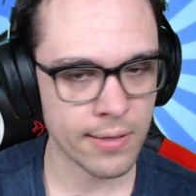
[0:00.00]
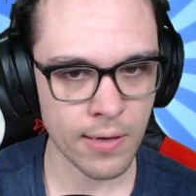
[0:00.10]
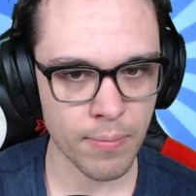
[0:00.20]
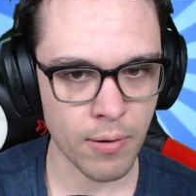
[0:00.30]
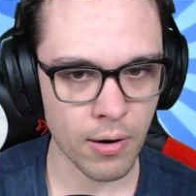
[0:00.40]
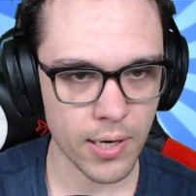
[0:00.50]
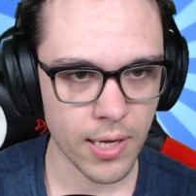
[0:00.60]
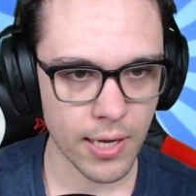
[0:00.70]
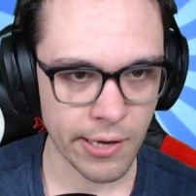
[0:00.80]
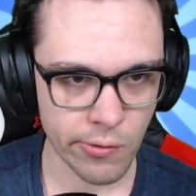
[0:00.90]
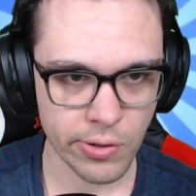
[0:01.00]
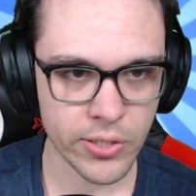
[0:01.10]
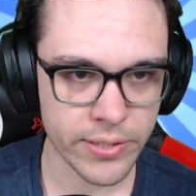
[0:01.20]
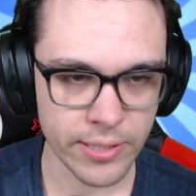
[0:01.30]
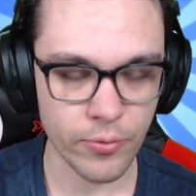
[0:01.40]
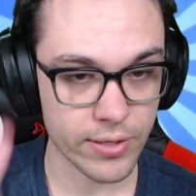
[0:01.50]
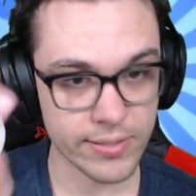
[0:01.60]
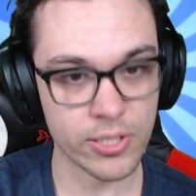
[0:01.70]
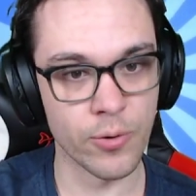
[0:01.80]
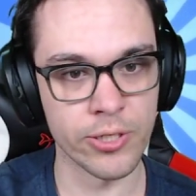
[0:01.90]
Liepard in order to deal with a
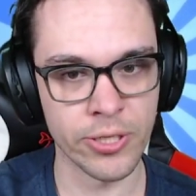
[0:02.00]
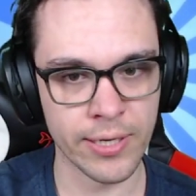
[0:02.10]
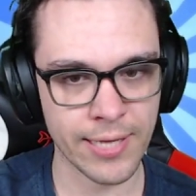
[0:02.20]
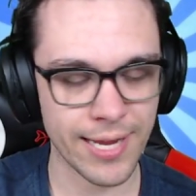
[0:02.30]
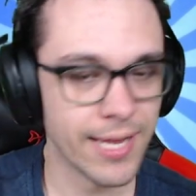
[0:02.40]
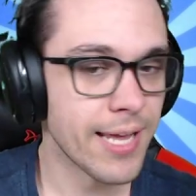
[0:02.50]
situation like that.